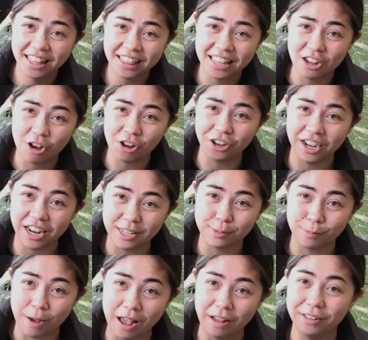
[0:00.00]
thing on it
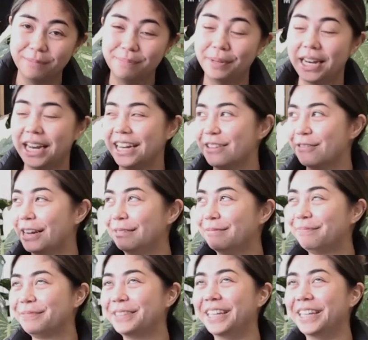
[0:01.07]
as well. But anyway,